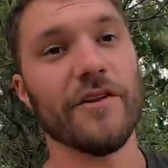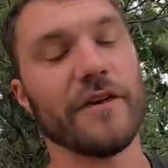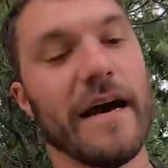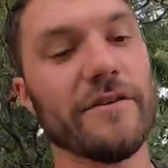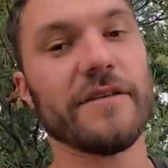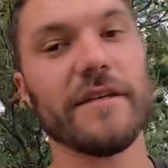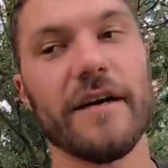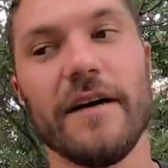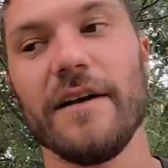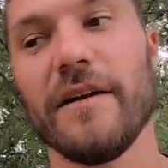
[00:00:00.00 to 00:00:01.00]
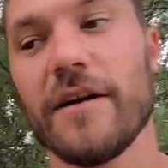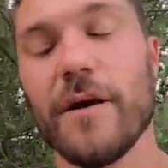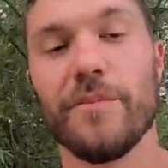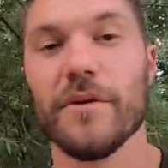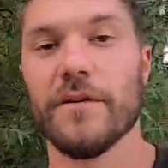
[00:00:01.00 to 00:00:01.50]
And they're counting on a
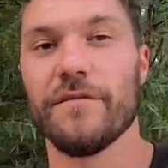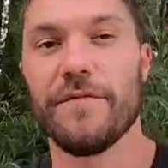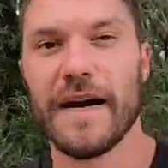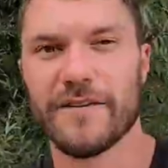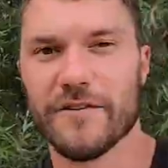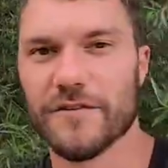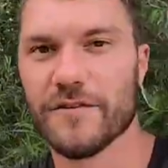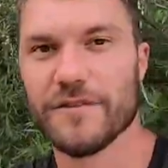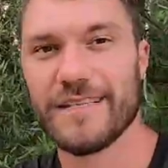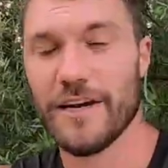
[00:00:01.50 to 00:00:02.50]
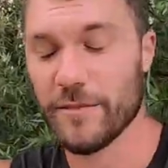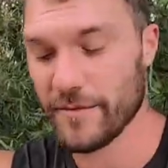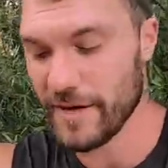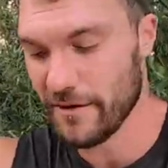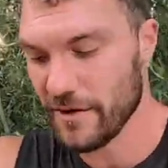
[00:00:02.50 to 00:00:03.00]
couple of factors to help
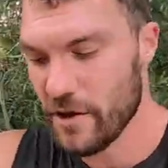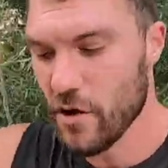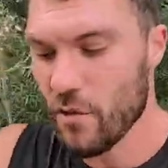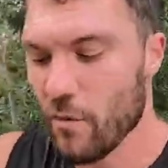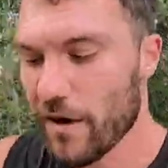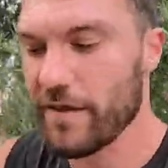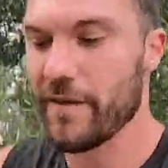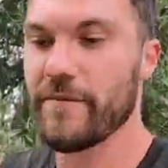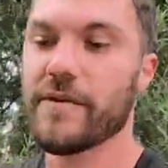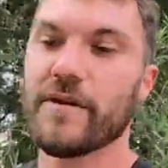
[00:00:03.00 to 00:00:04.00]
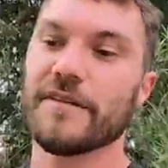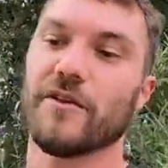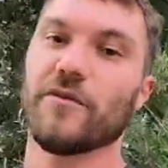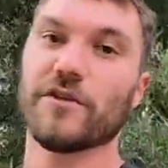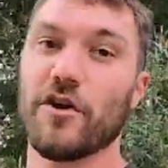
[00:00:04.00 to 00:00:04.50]
them out. One of them is
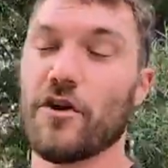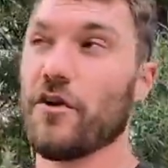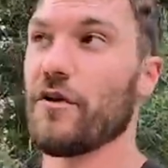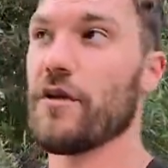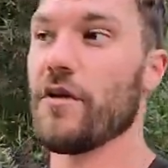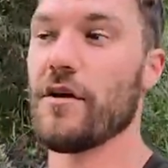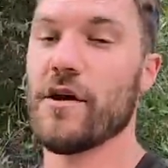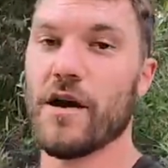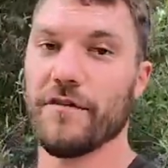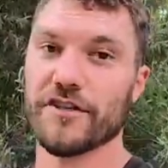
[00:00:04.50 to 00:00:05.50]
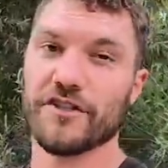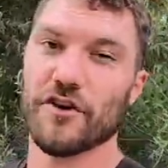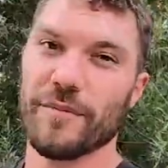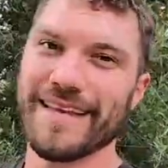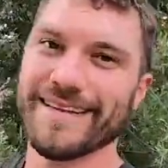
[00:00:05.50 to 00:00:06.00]
the return of the
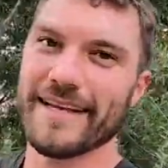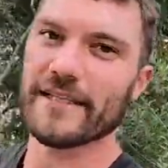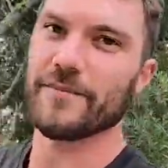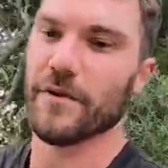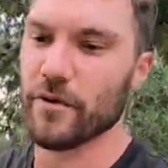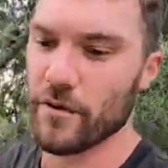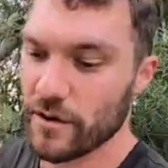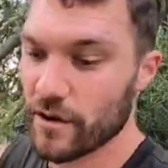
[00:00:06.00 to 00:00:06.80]
Serbian despot,